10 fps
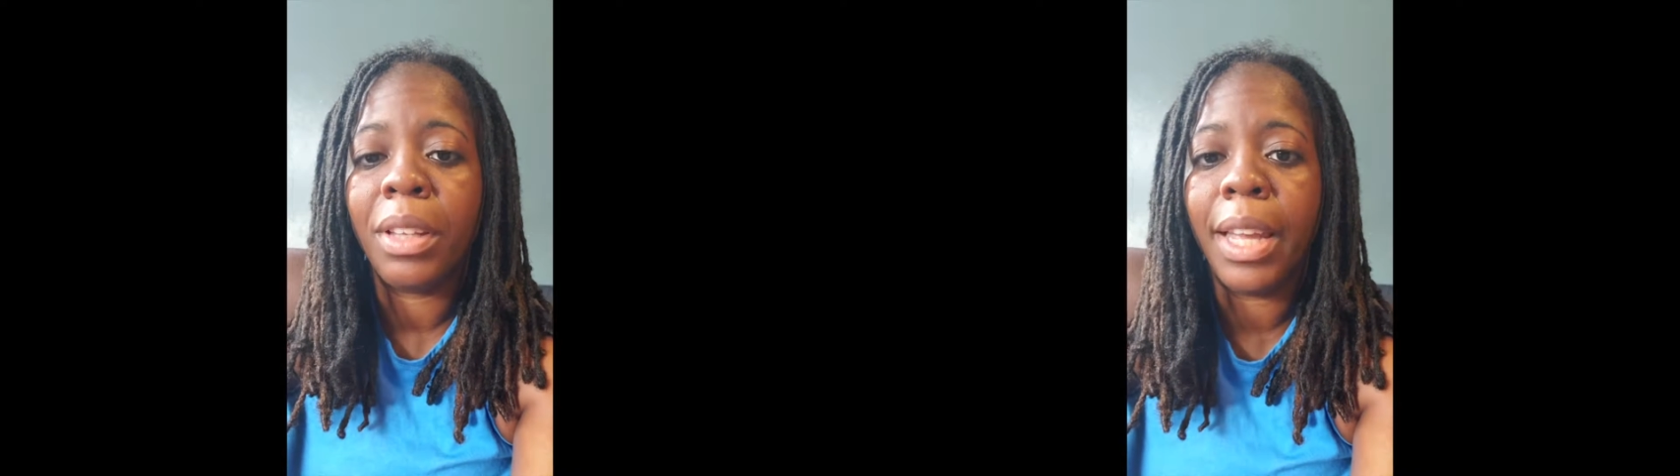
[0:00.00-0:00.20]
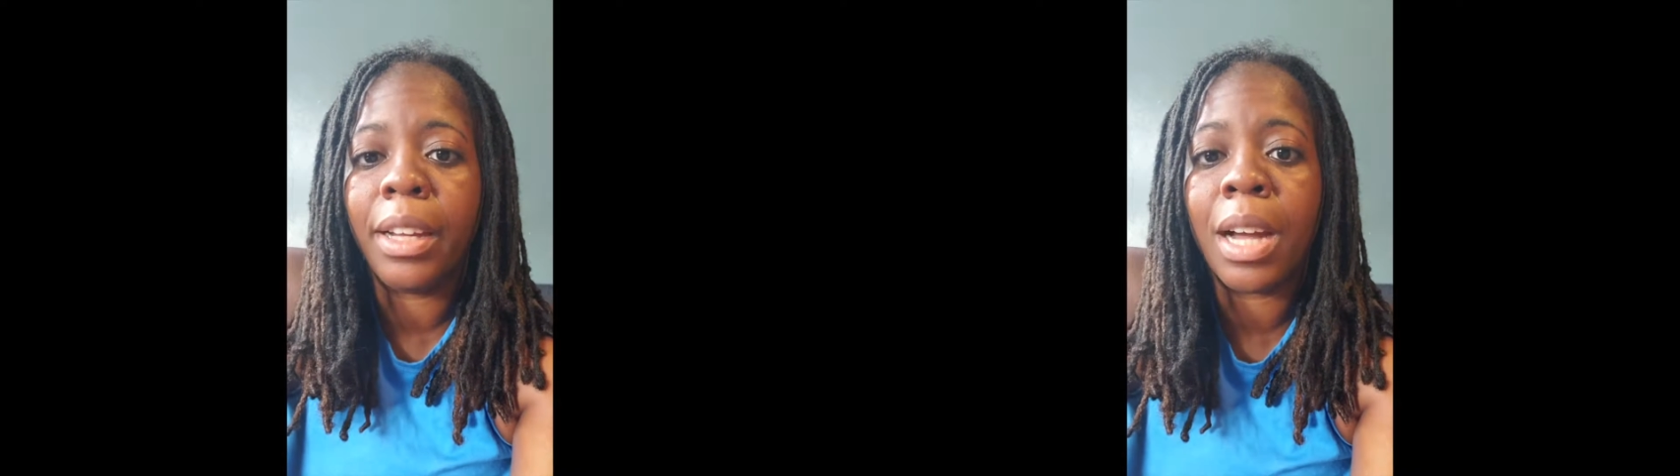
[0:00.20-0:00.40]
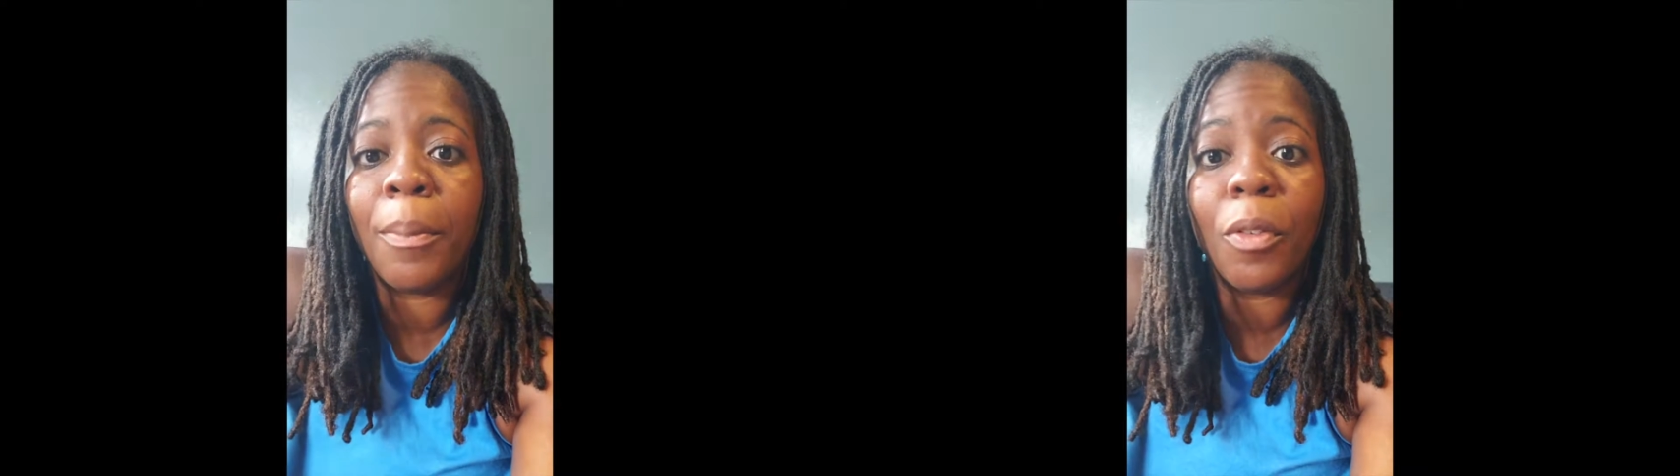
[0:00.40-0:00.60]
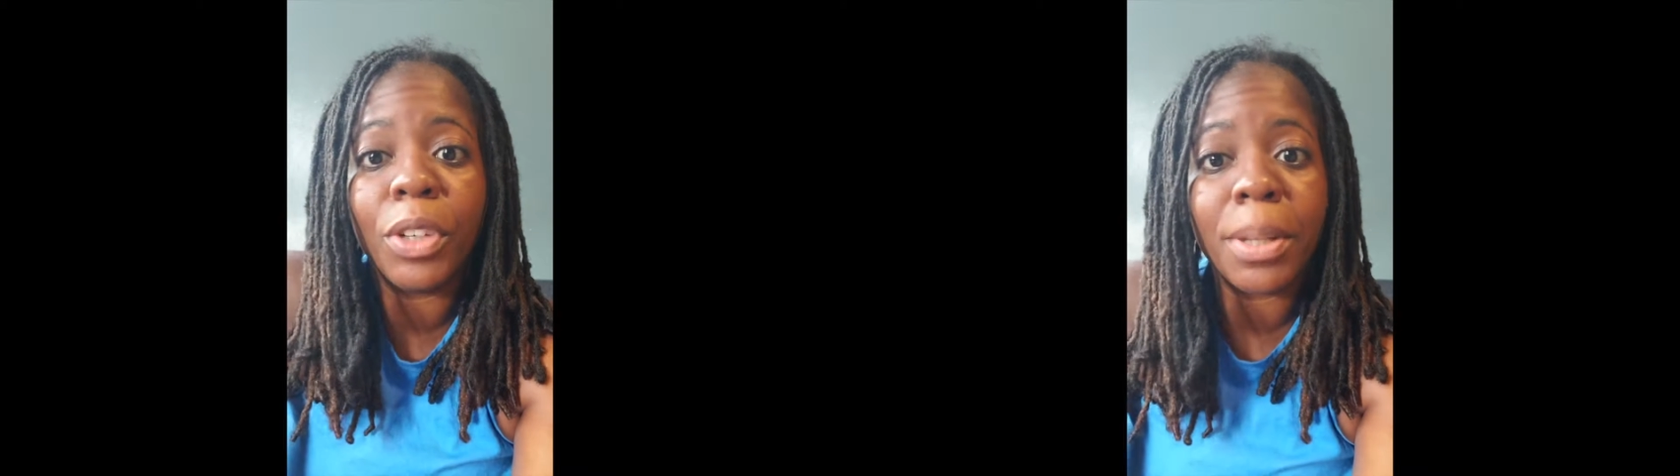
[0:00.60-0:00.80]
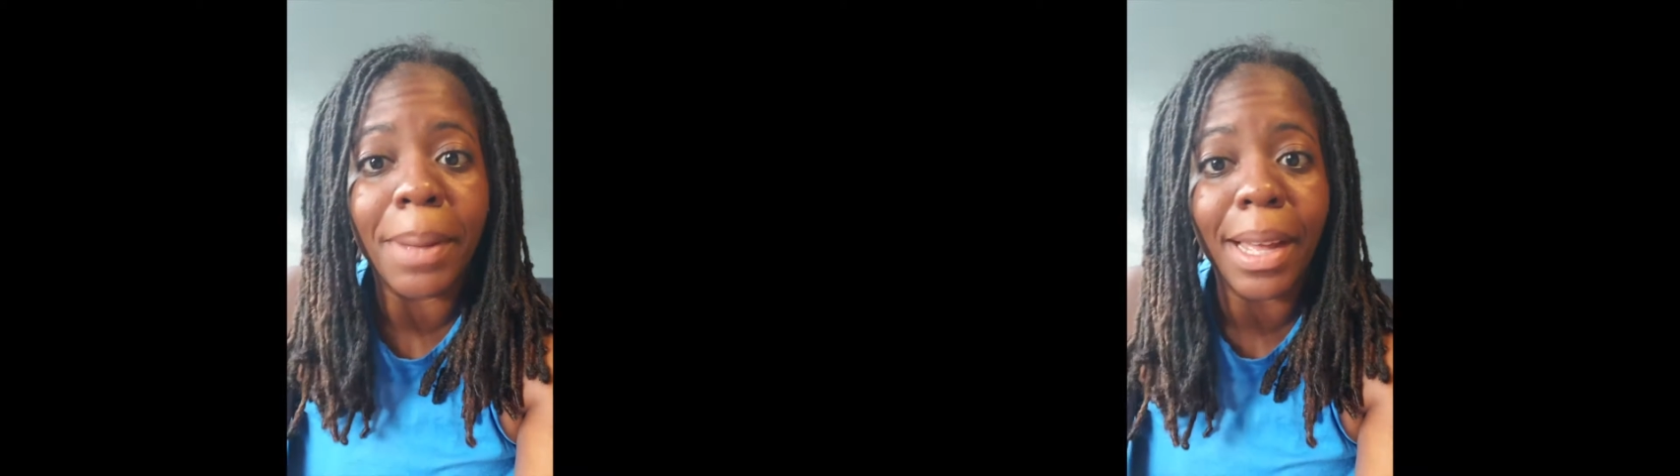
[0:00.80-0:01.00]
They come
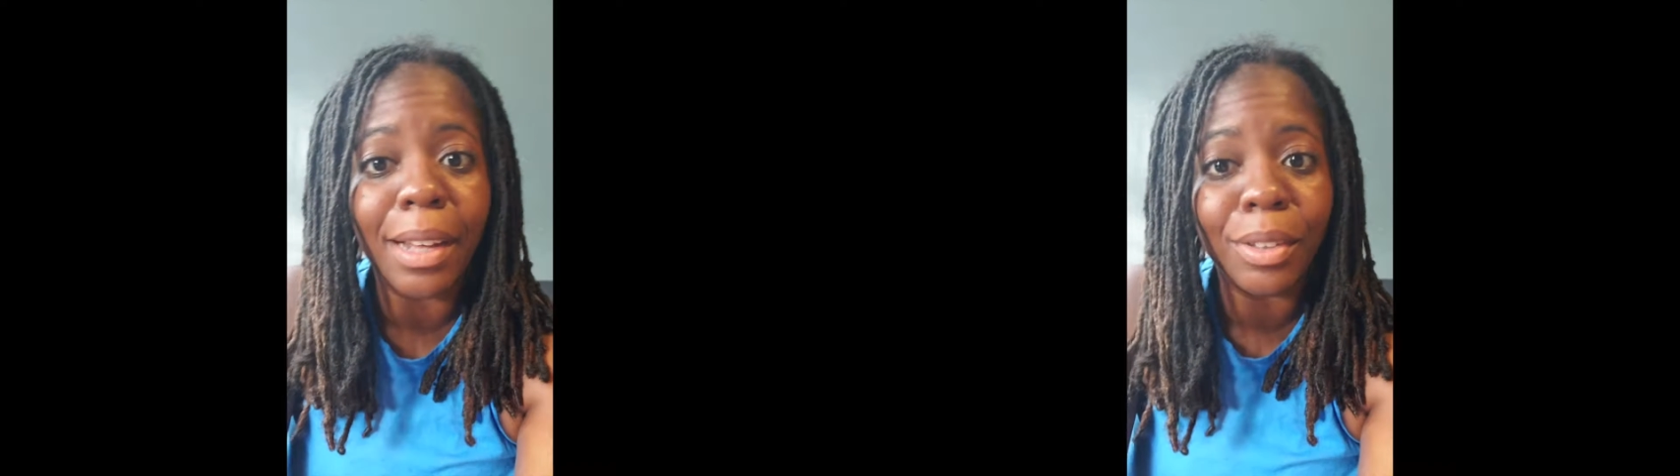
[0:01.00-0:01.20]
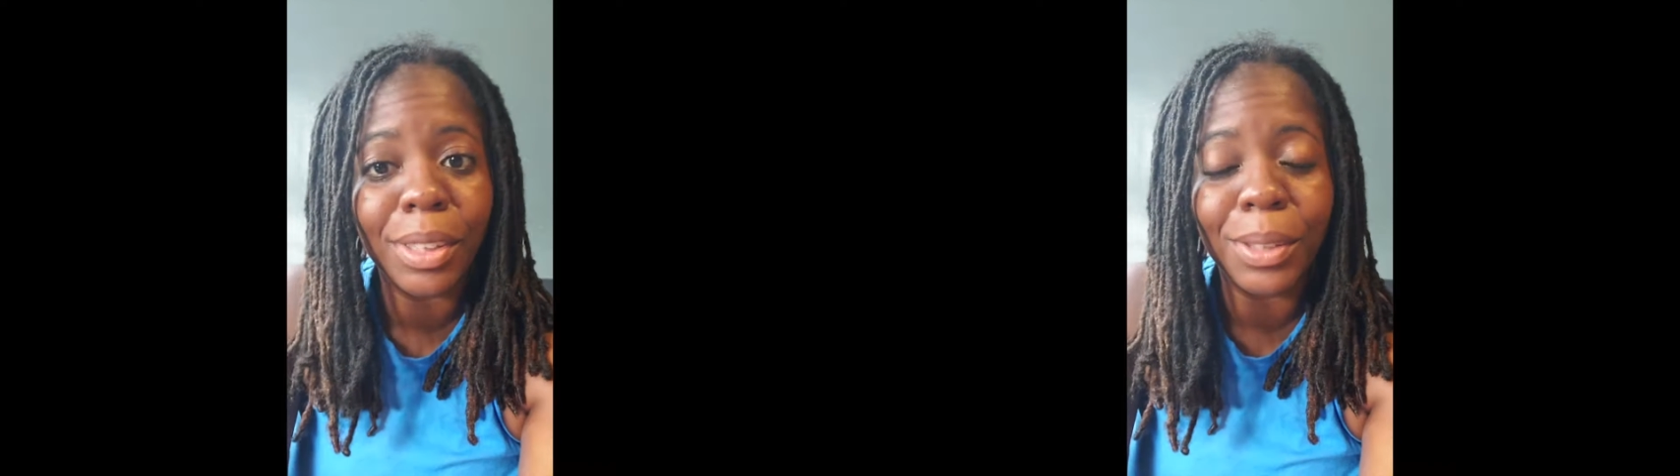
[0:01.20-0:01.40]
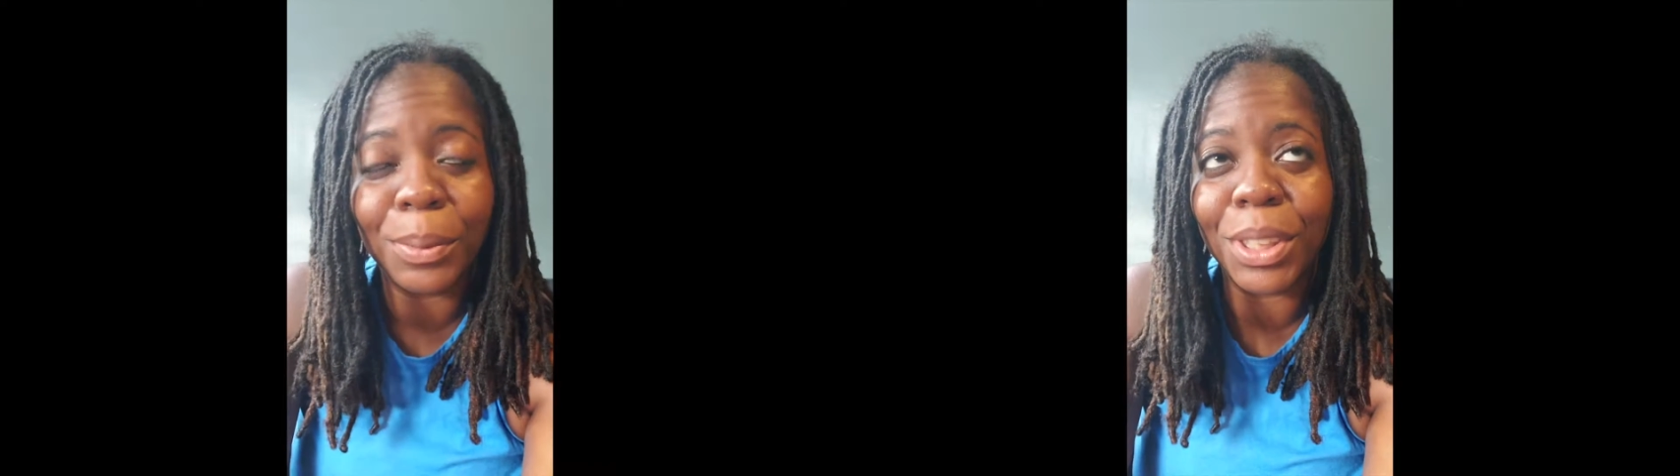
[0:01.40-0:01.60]
over to my house,